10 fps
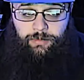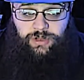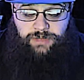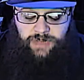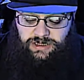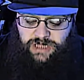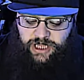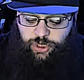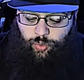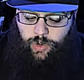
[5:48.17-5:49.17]
of the bloodline
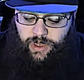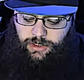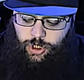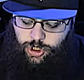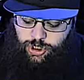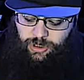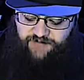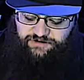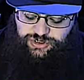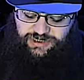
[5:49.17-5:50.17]
you want. You'll have
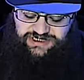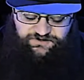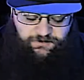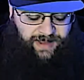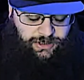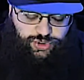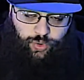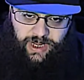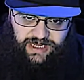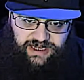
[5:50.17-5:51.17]
a choice of about
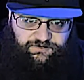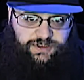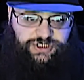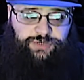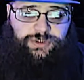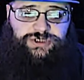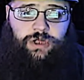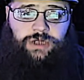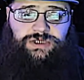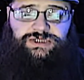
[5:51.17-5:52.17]
20 different
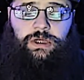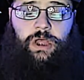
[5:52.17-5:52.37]
superstars.